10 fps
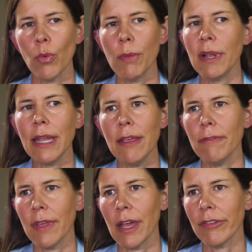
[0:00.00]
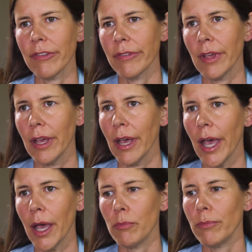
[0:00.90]
We believe that
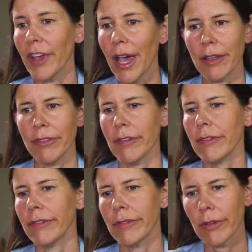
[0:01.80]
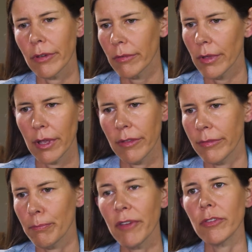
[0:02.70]
diet is
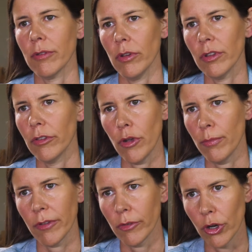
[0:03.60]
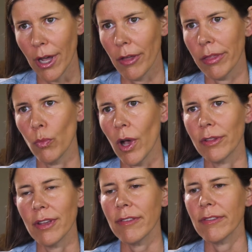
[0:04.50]
pivotal in terms of good health and
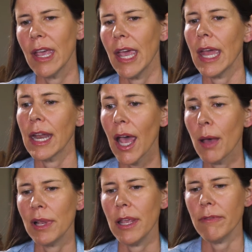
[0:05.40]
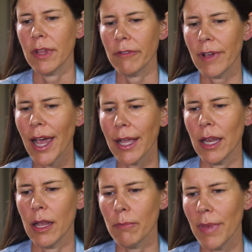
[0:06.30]
wellness. And I believe that if I
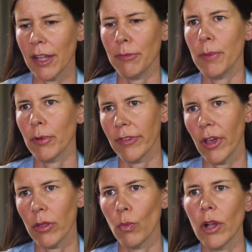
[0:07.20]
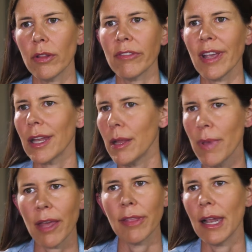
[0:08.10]
can impact people's health and wellness, I can
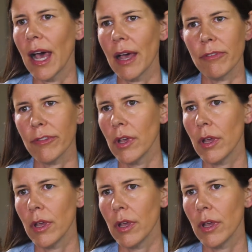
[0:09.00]
impact their lives.